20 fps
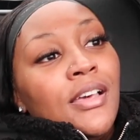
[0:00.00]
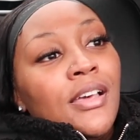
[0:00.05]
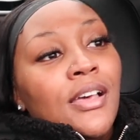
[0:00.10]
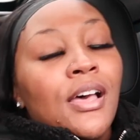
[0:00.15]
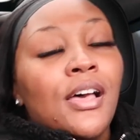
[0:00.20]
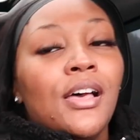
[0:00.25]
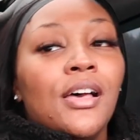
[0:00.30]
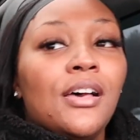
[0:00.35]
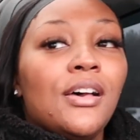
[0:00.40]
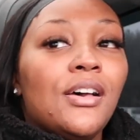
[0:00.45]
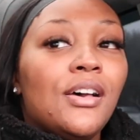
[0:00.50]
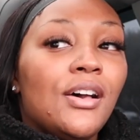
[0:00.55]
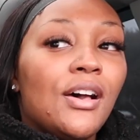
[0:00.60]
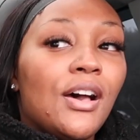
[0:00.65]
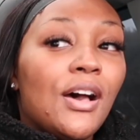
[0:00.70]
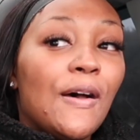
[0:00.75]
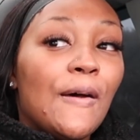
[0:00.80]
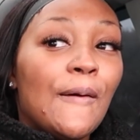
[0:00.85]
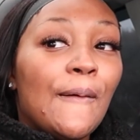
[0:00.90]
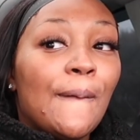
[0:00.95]

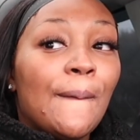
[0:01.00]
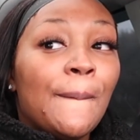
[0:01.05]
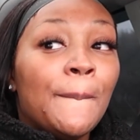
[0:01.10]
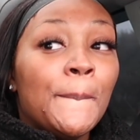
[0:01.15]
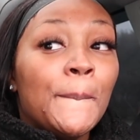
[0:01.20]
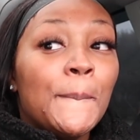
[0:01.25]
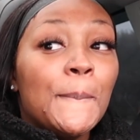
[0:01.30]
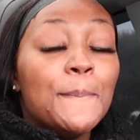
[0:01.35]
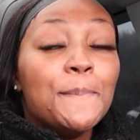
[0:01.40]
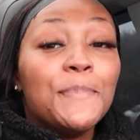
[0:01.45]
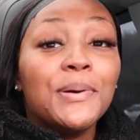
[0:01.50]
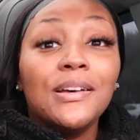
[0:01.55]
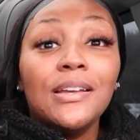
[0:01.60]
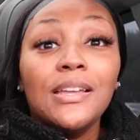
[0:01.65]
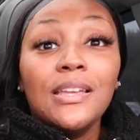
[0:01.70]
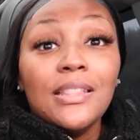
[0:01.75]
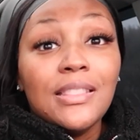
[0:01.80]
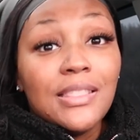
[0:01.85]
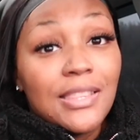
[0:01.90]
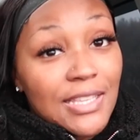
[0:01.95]

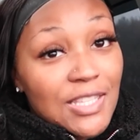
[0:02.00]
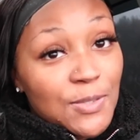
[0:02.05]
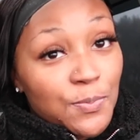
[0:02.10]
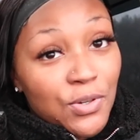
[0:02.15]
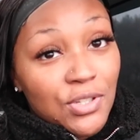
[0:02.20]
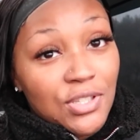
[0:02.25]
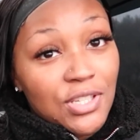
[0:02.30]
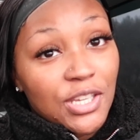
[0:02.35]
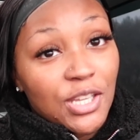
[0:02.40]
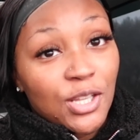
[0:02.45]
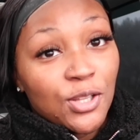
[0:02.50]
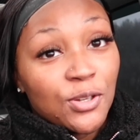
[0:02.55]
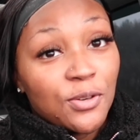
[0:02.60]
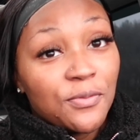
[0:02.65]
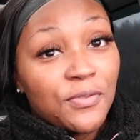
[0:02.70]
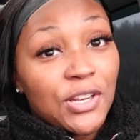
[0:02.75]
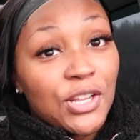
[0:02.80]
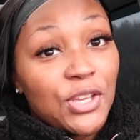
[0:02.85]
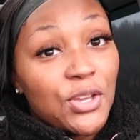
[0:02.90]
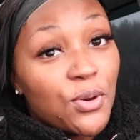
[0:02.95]
but this particular
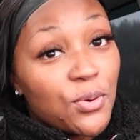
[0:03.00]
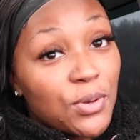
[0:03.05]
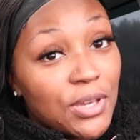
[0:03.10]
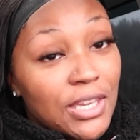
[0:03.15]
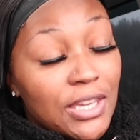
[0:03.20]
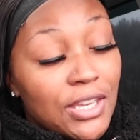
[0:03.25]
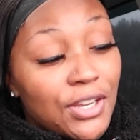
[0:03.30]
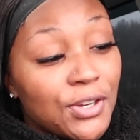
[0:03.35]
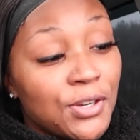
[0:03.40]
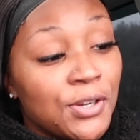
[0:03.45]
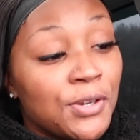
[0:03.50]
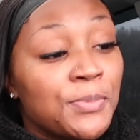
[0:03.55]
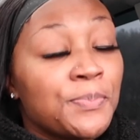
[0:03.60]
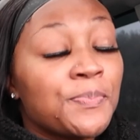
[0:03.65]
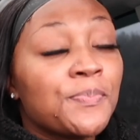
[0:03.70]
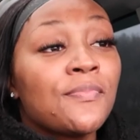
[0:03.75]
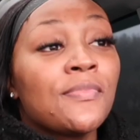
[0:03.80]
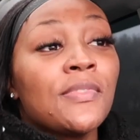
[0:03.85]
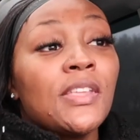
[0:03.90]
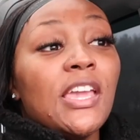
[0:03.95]
video here,
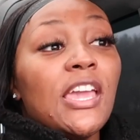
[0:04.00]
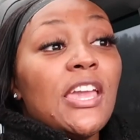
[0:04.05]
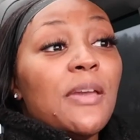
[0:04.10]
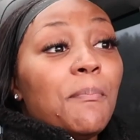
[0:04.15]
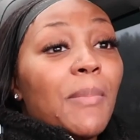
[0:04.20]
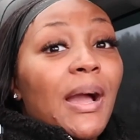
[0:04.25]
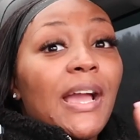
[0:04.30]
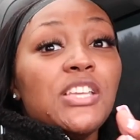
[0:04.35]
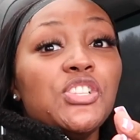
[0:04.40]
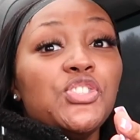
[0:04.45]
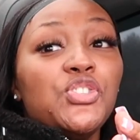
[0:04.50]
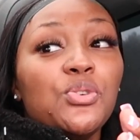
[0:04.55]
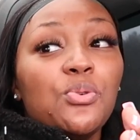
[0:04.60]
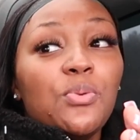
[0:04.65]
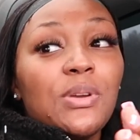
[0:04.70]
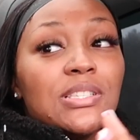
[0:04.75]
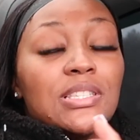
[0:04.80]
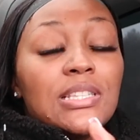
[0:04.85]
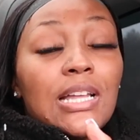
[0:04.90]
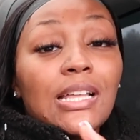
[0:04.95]
and mind
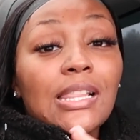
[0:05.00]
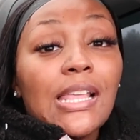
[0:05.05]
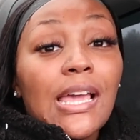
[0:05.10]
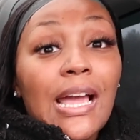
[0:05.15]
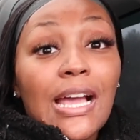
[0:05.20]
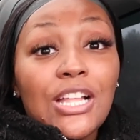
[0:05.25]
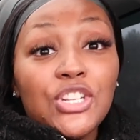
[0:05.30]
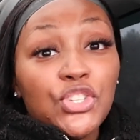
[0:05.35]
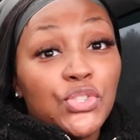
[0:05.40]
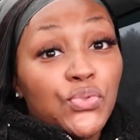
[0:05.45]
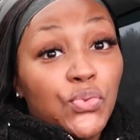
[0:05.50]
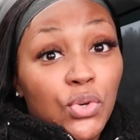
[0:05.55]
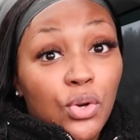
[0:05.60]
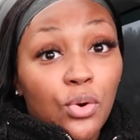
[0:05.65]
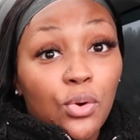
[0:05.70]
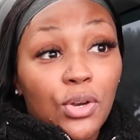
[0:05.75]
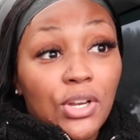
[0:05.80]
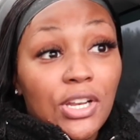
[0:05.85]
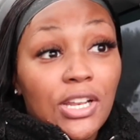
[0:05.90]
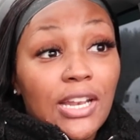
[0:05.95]
you, it's not like I just
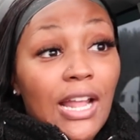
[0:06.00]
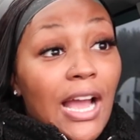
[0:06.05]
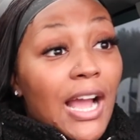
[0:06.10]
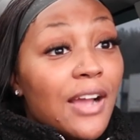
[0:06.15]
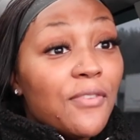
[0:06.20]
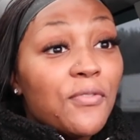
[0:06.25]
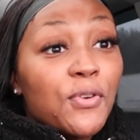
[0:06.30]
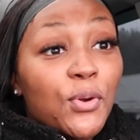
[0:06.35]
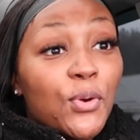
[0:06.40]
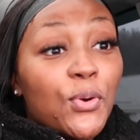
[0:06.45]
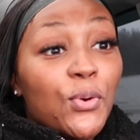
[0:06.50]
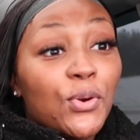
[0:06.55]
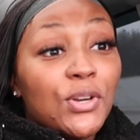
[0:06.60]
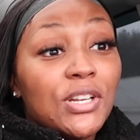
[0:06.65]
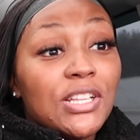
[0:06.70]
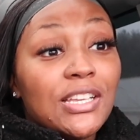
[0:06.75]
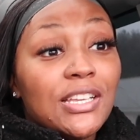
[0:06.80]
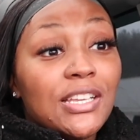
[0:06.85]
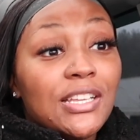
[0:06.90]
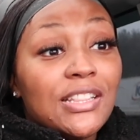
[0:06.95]
recorded it. I
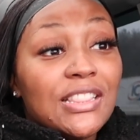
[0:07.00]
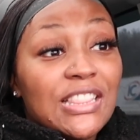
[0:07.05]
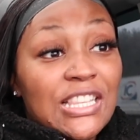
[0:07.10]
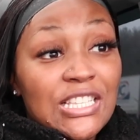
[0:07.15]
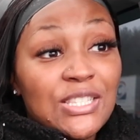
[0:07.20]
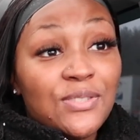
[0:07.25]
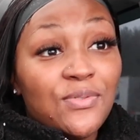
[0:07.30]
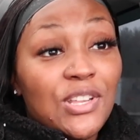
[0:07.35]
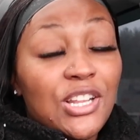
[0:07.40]
recorded this